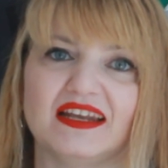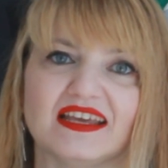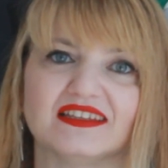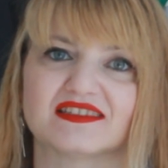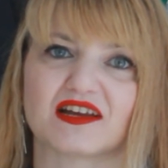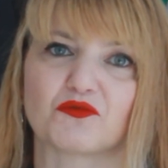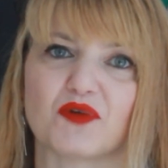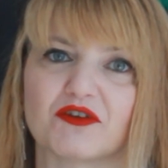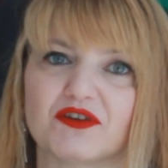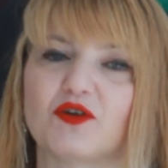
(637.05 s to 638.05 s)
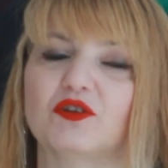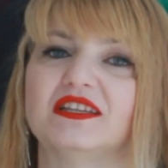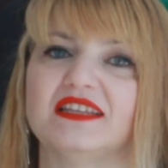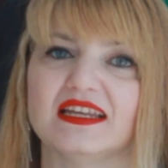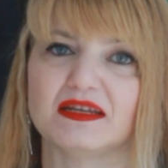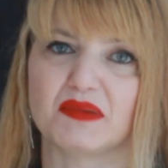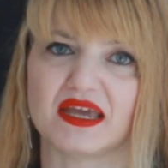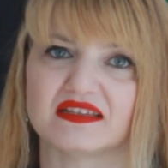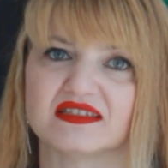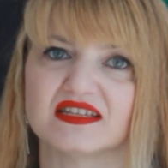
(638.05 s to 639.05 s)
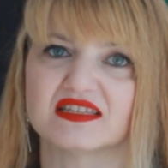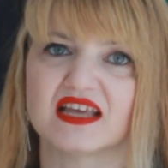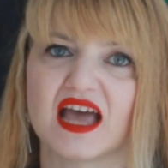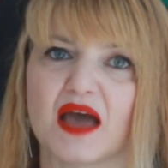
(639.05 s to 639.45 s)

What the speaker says: ladies are wearing on a daily basis,